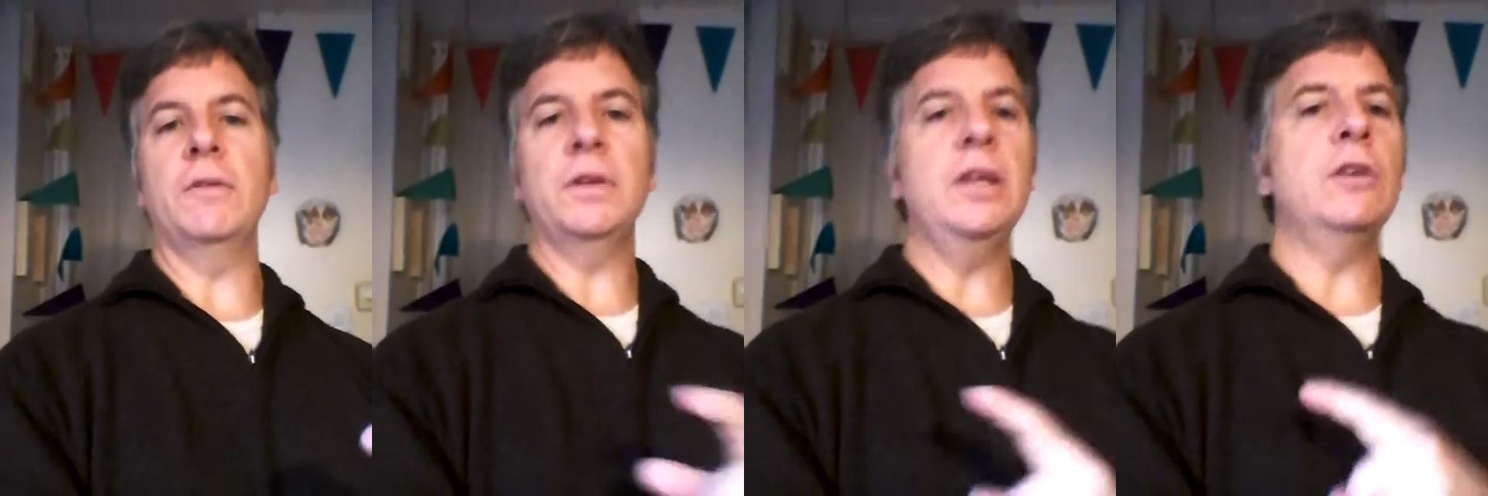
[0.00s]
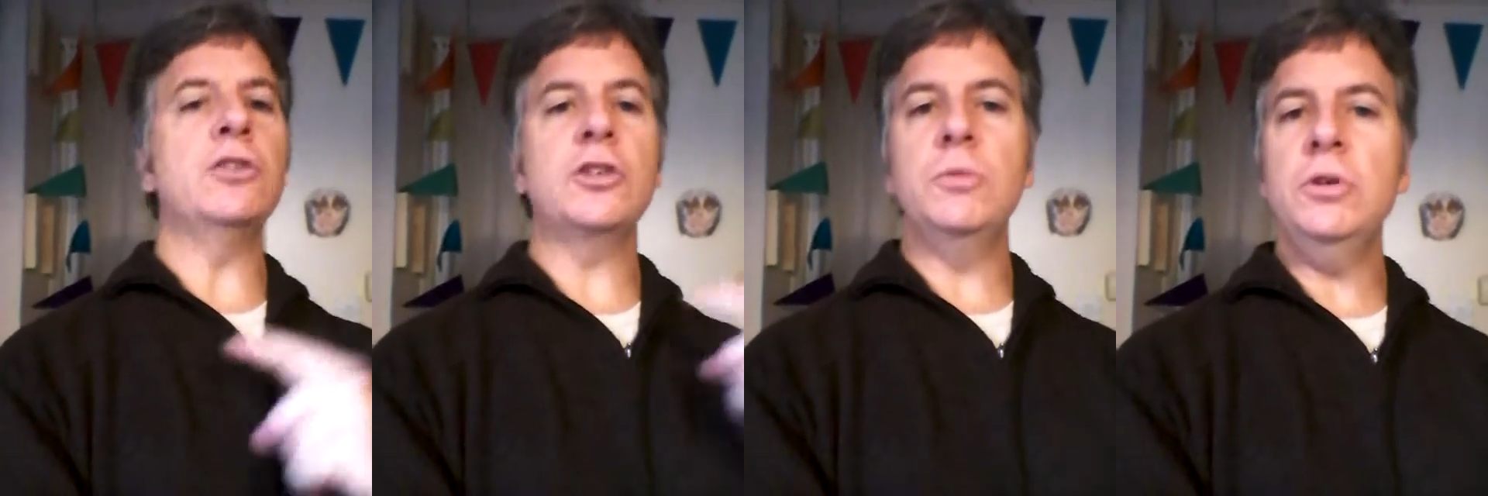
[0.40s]
And there is
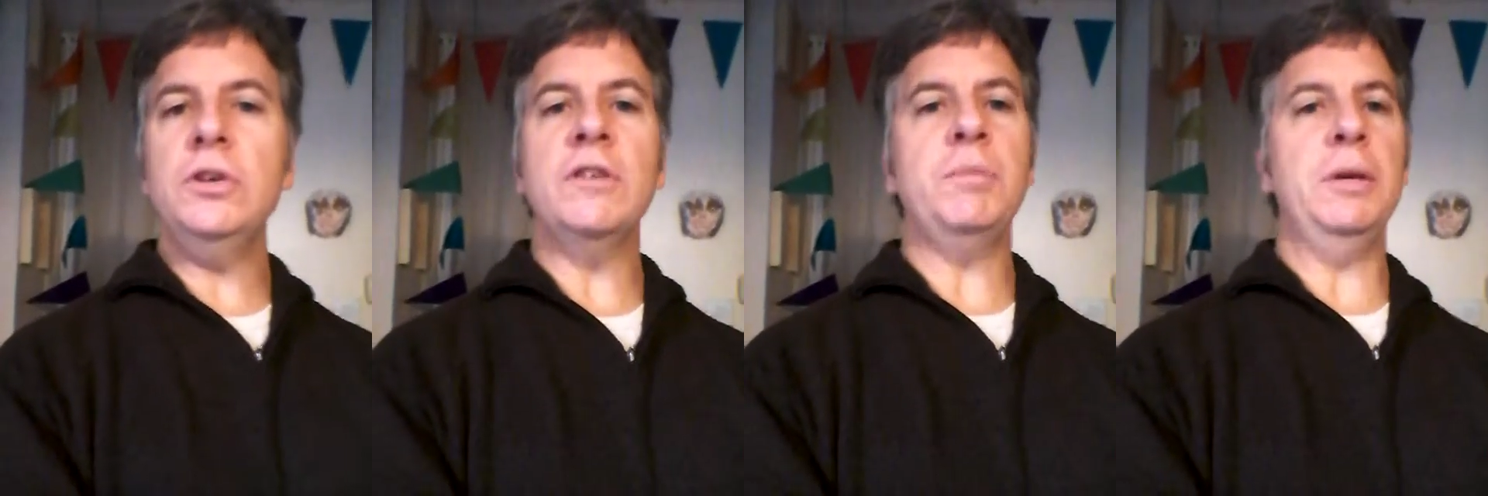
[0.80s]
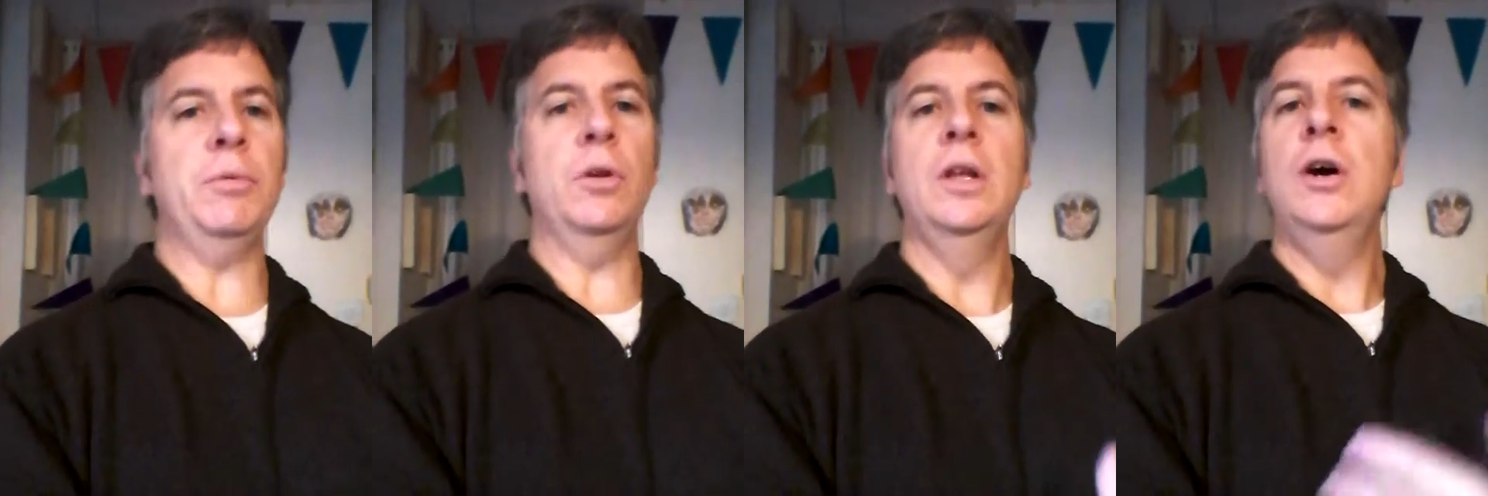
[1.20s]
a community of
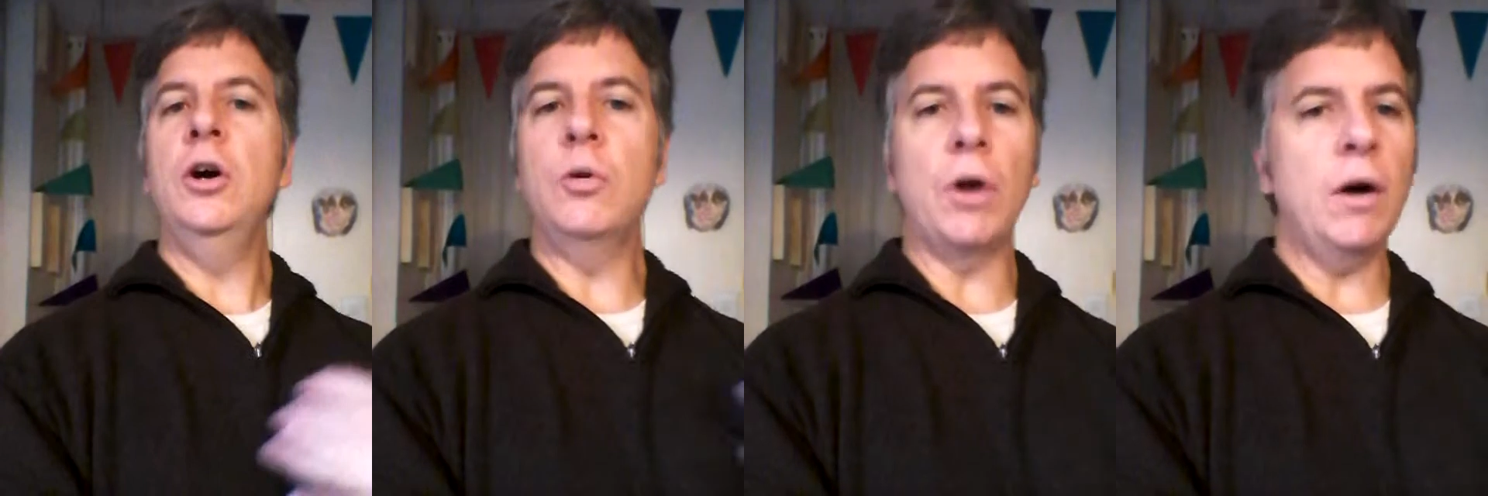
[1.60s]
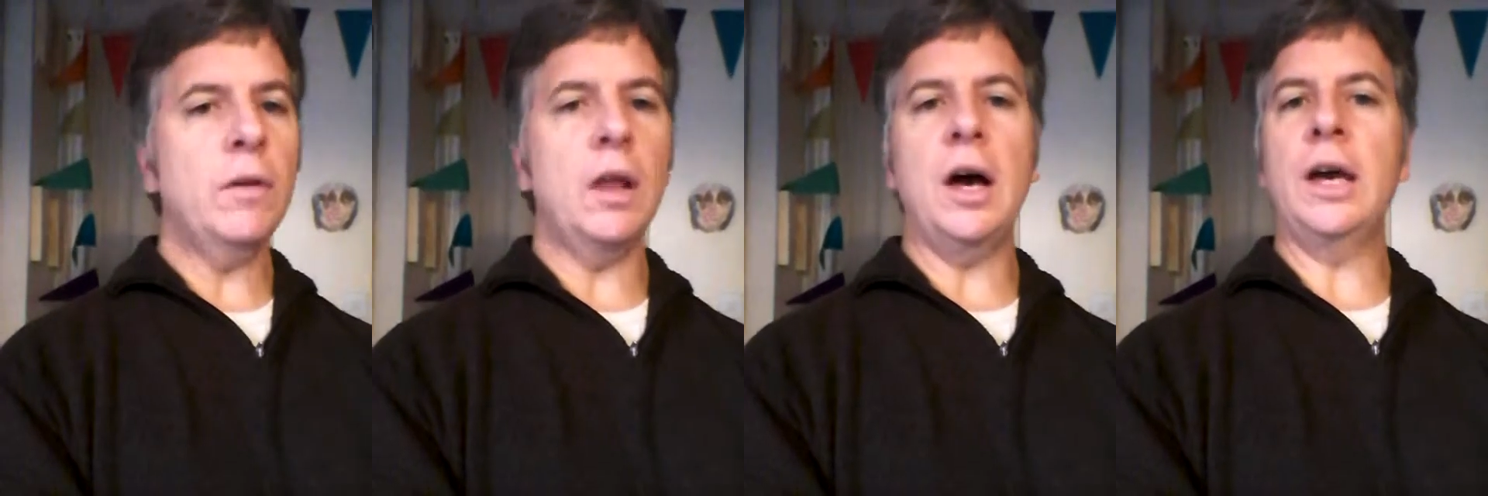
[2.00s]
people who are
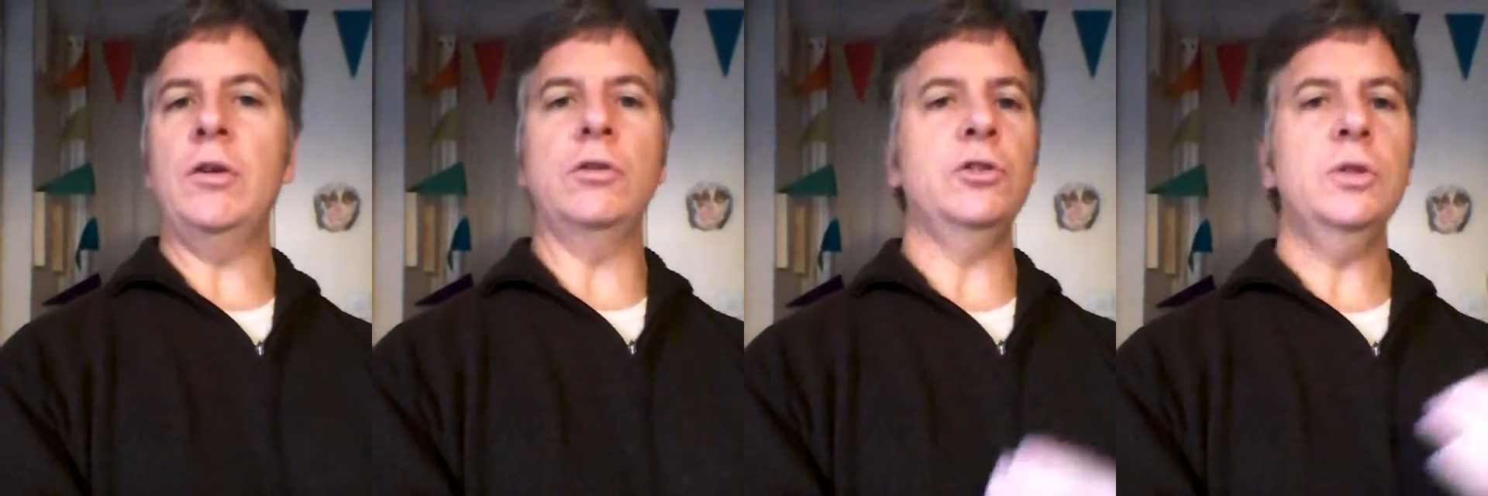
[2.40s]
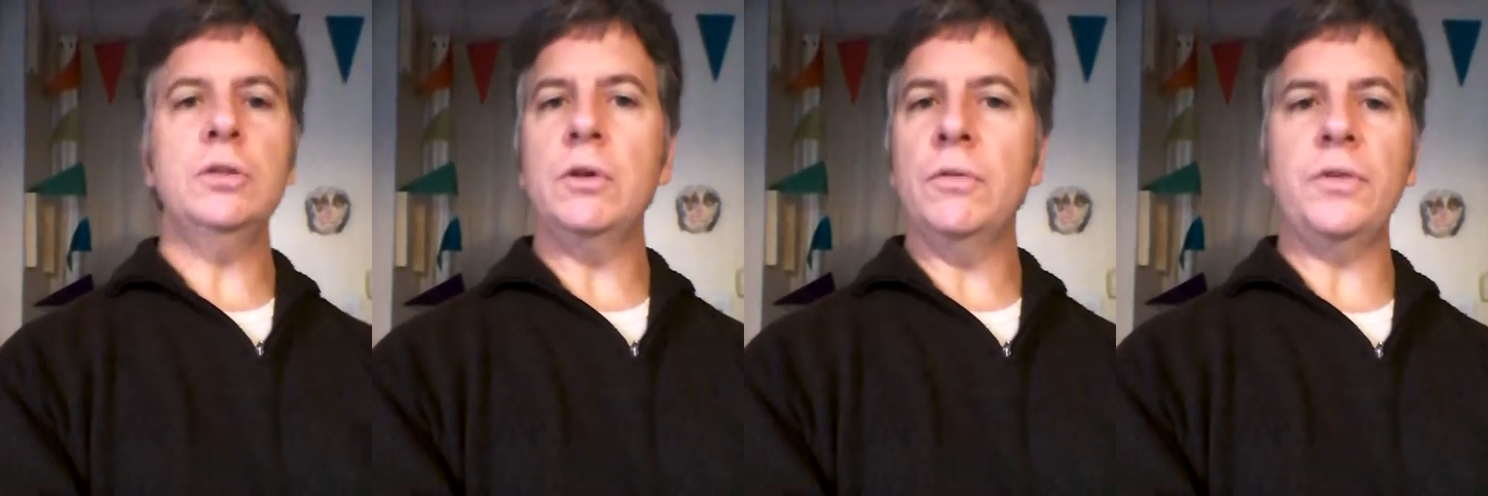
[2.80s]
online or doing
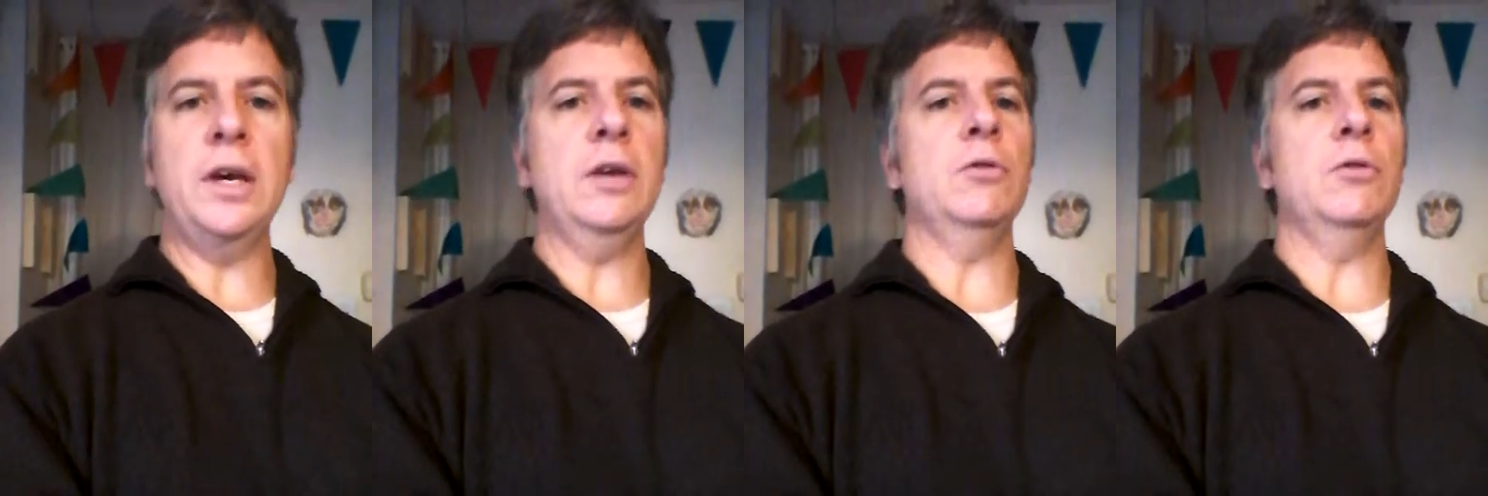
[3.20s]
their own thing,